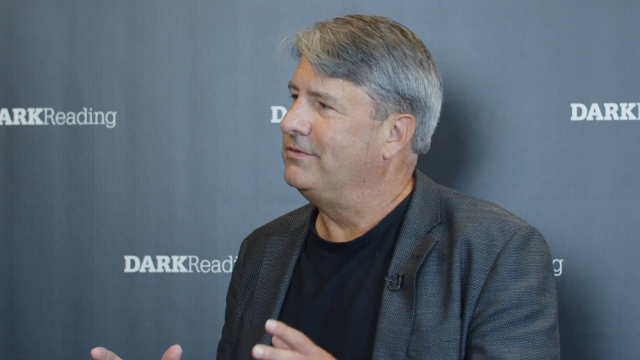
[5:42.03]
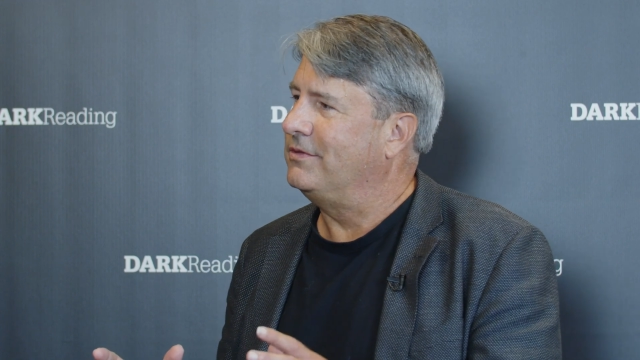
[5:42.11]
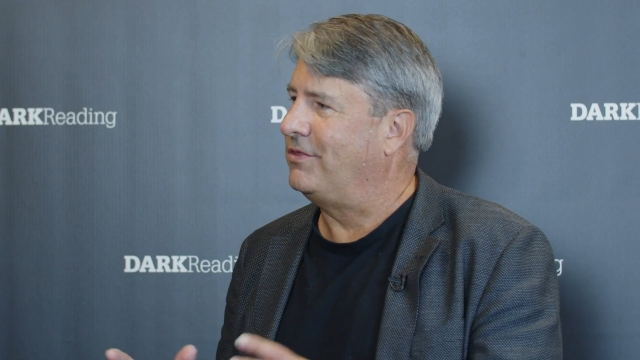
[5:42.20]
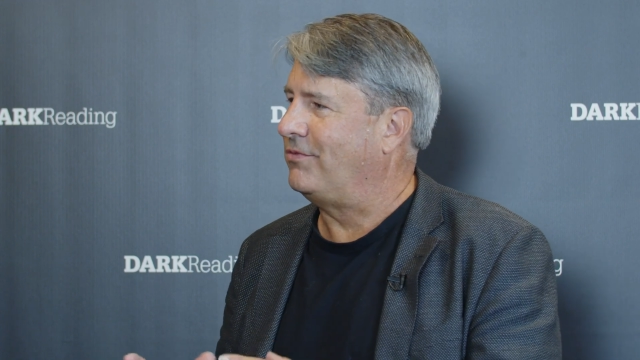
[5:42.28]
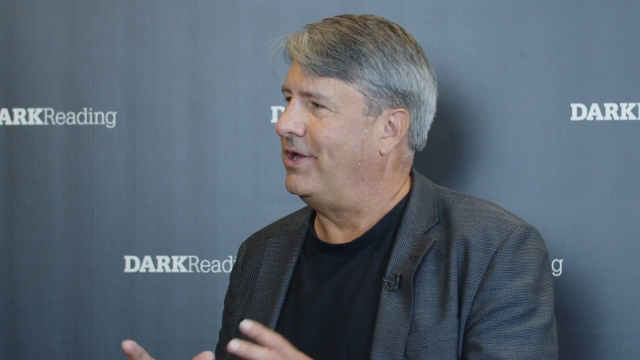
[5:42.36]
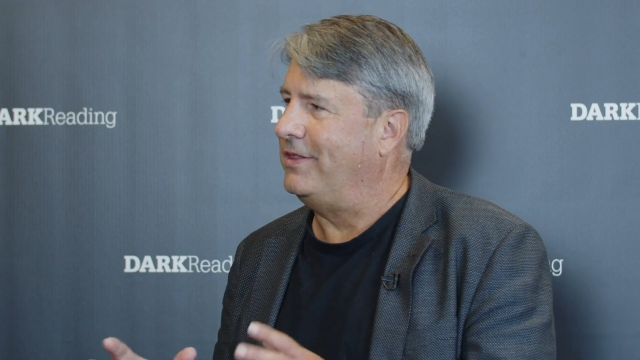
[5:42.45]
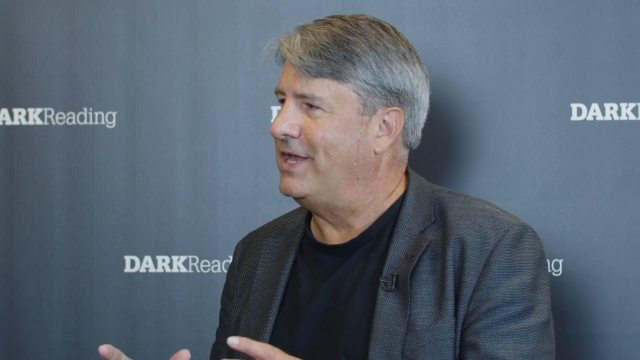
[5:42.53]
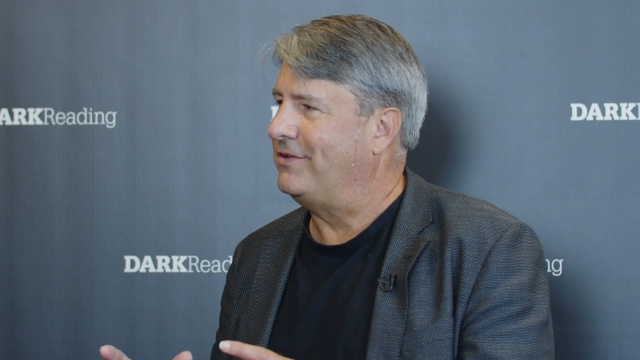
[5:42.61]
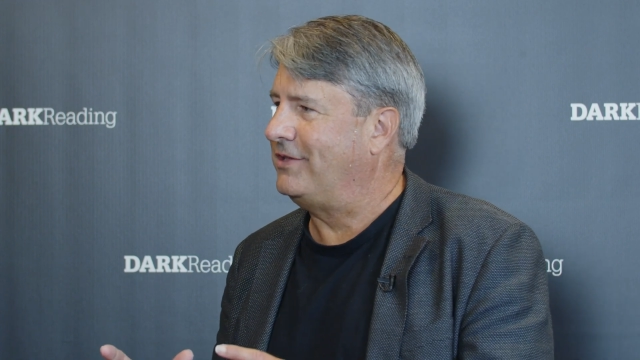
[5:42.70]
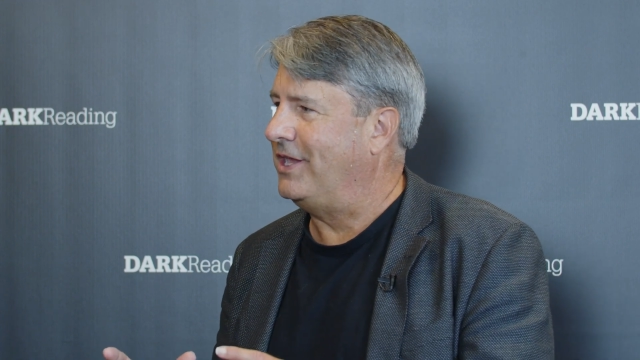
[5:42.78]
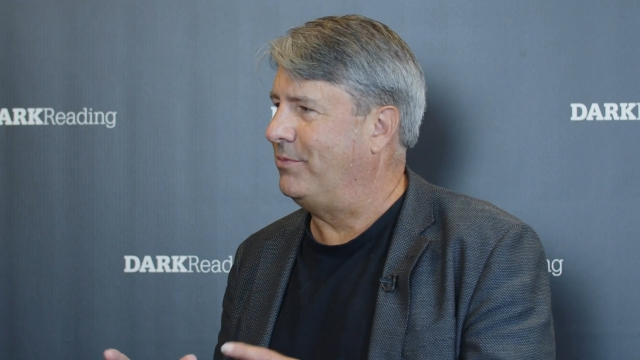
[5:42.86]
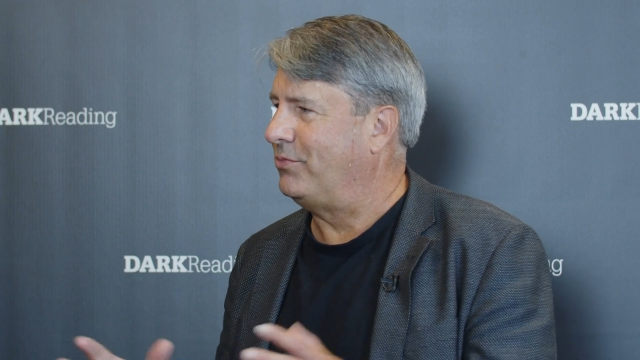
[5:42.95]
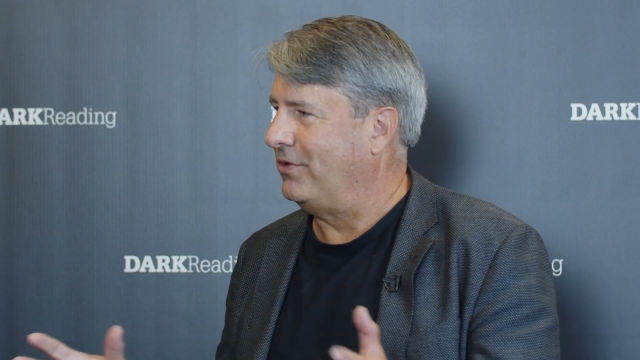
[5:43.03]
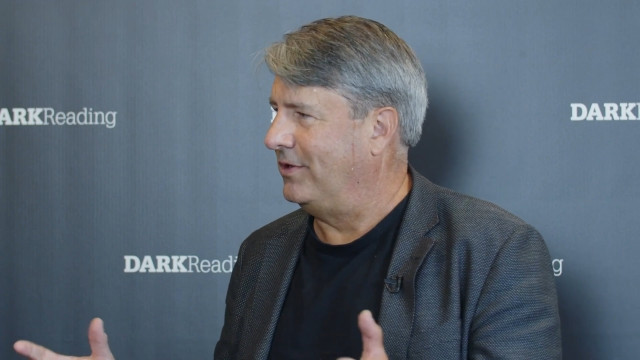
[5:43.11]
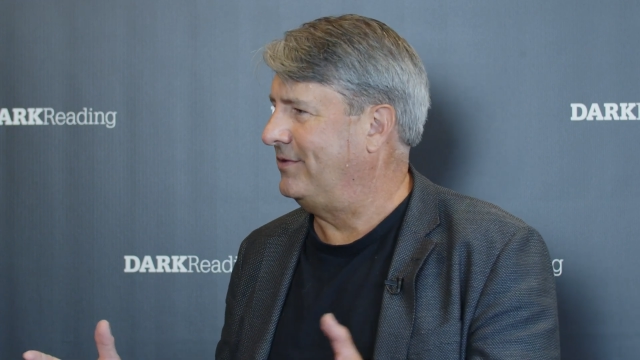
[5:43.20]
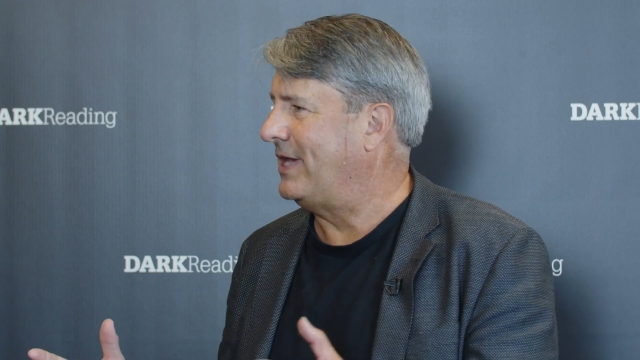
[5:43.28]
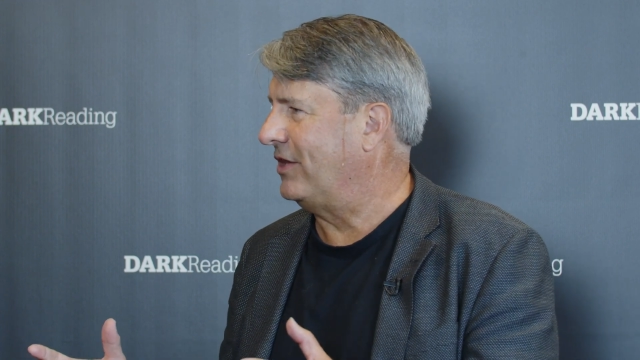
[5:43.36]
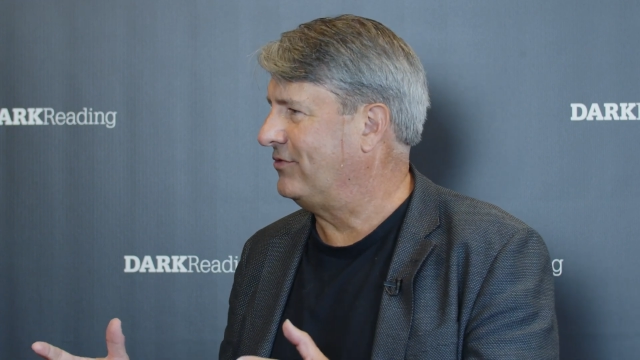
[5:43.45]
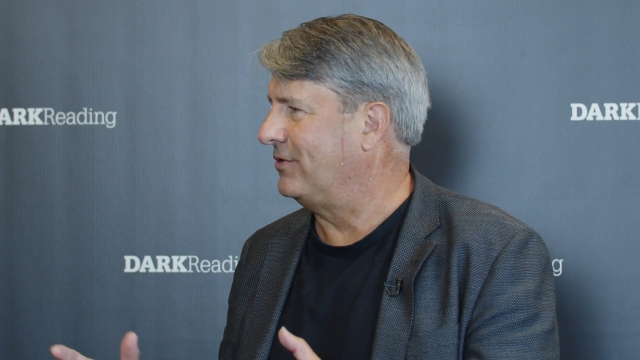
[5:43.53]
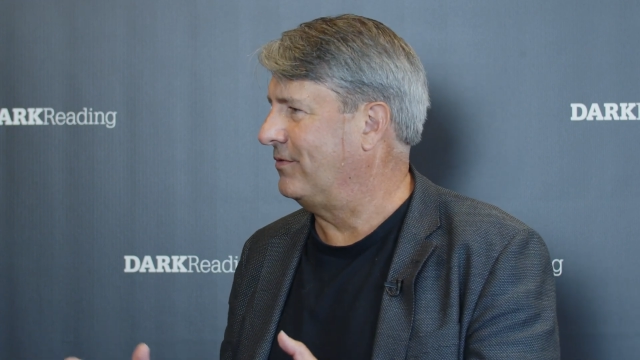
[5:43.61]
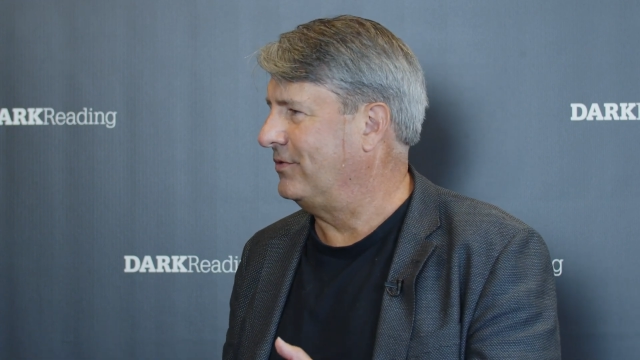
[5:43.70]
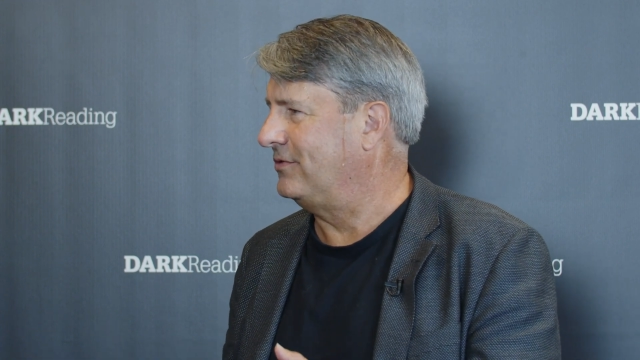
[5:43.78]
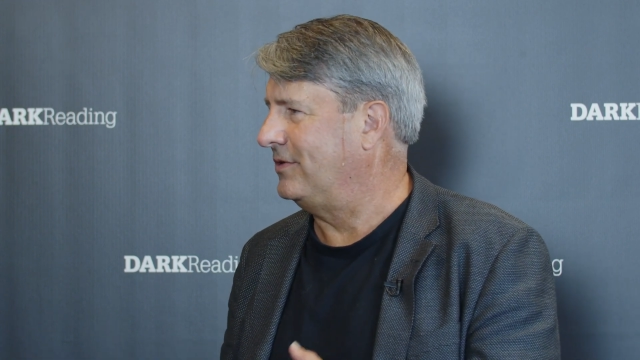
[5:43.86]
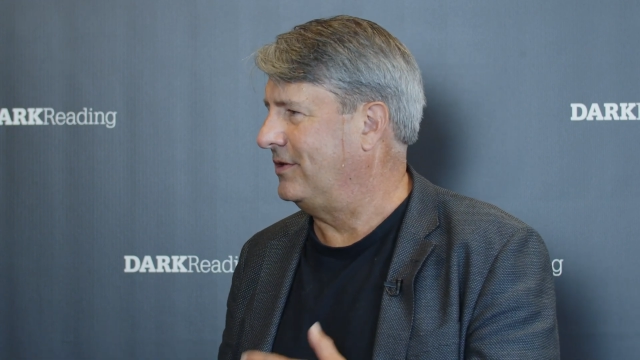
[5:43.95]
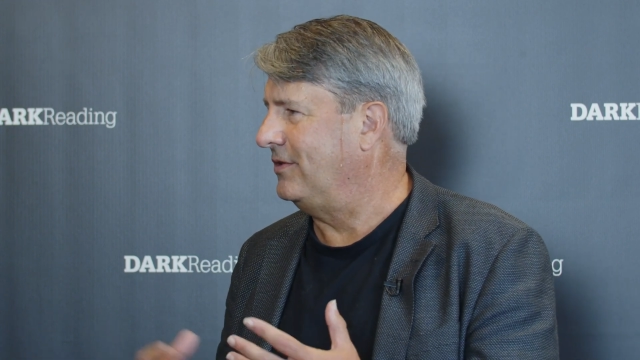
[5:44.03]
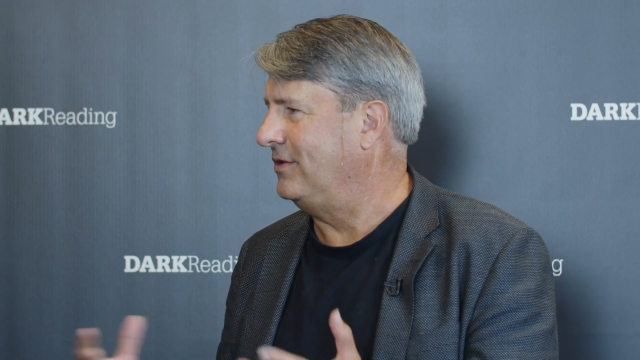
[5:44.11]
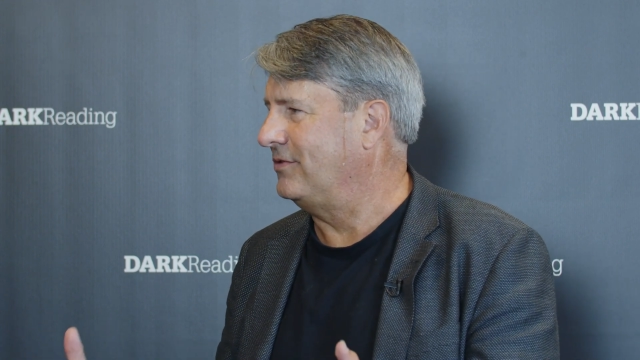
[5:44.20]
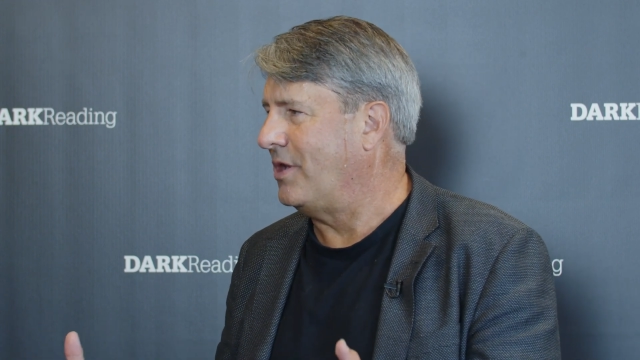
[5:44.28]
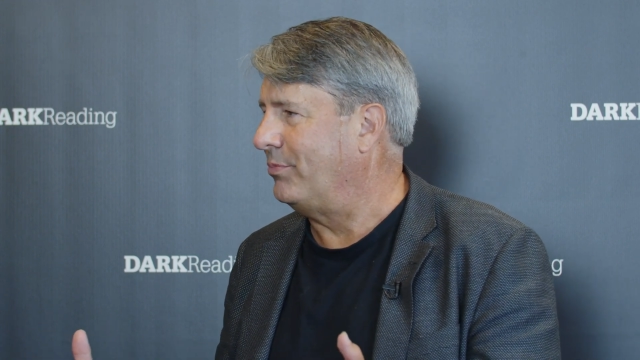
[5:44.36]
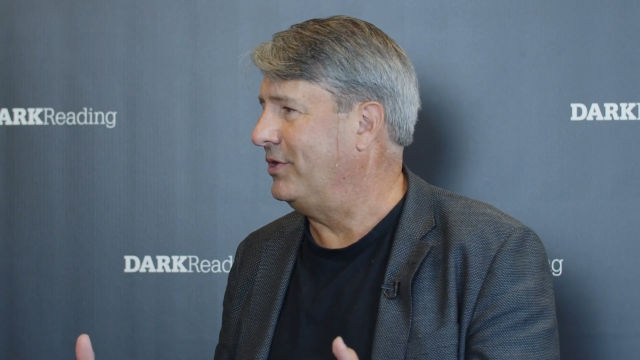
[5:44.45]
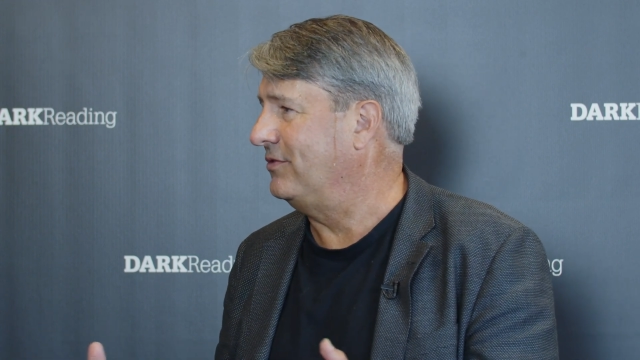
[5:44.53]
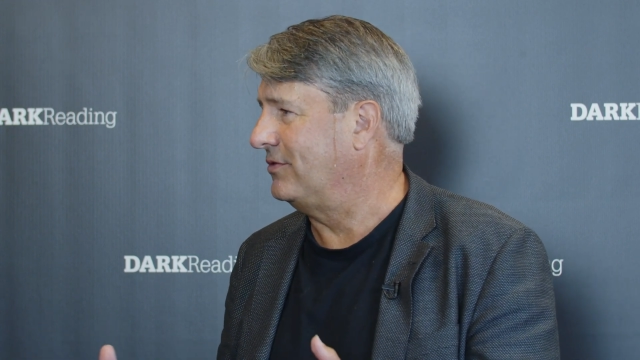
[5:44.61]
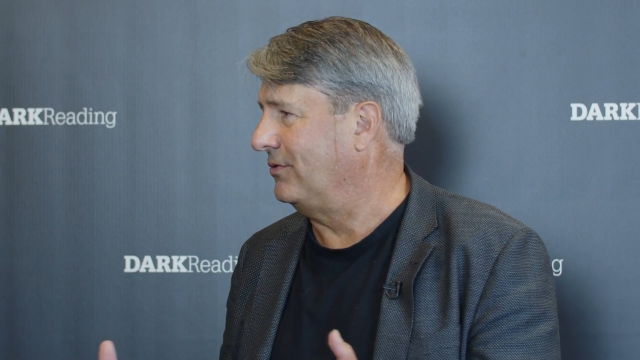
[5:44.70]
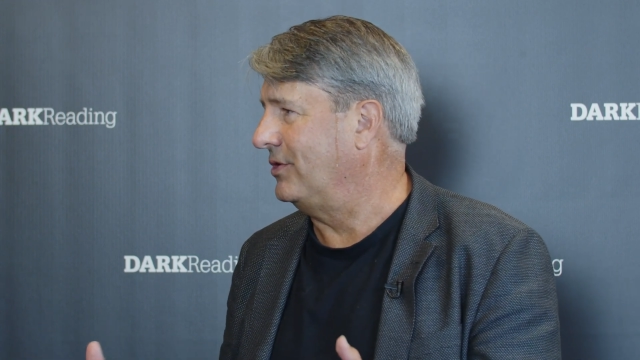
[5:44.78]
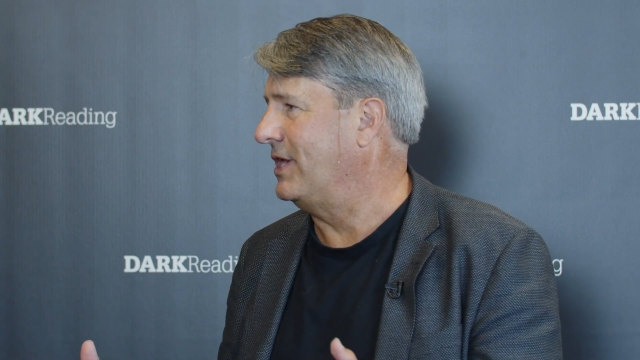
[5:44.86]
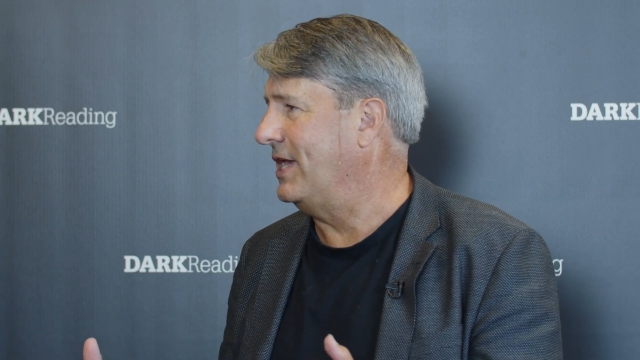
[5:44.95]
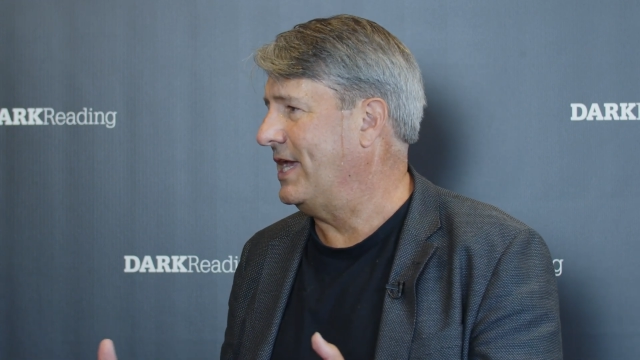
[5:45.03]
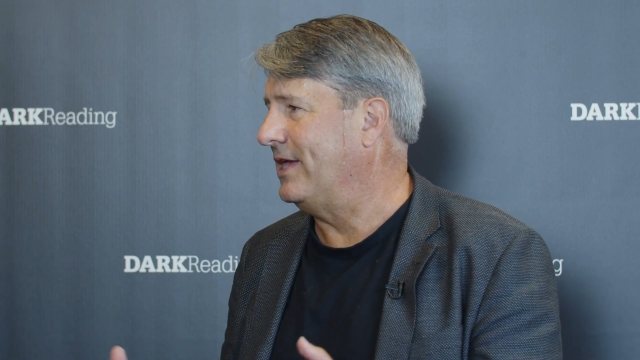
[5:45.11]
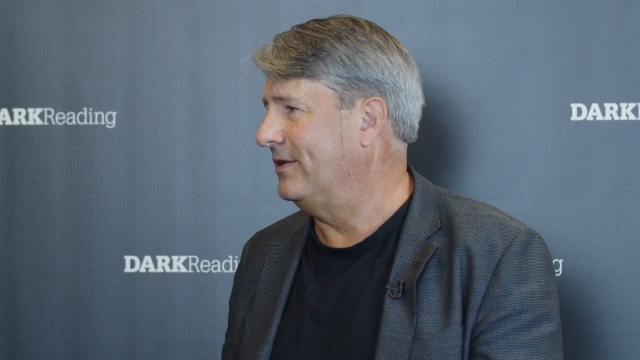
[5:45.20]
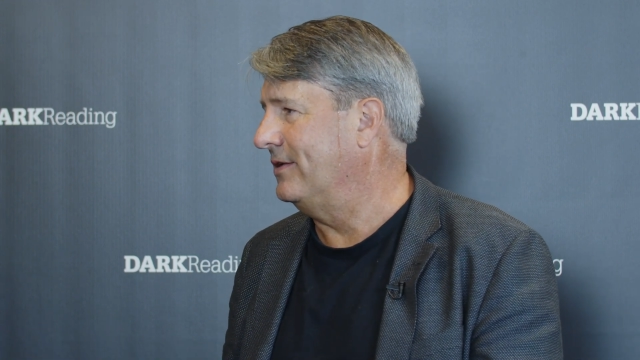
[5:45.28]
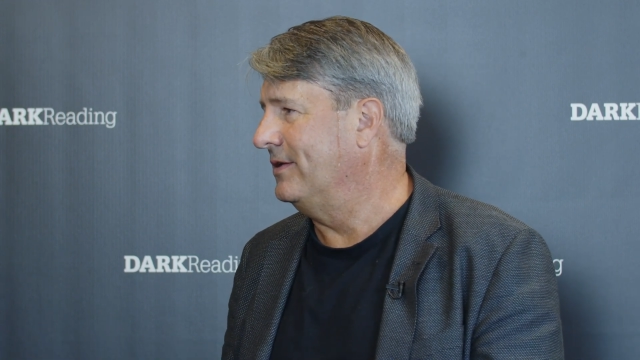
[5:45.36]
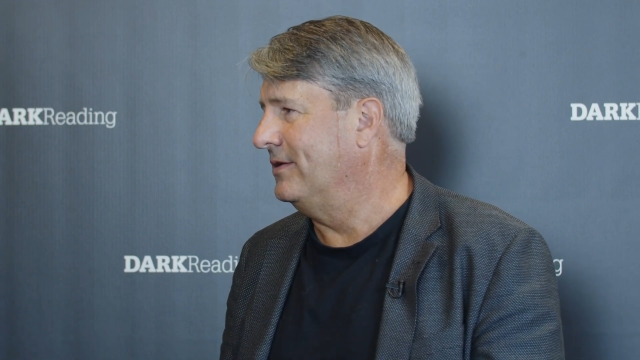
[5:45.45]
threat landscape, the attack surface that these companies are looking at.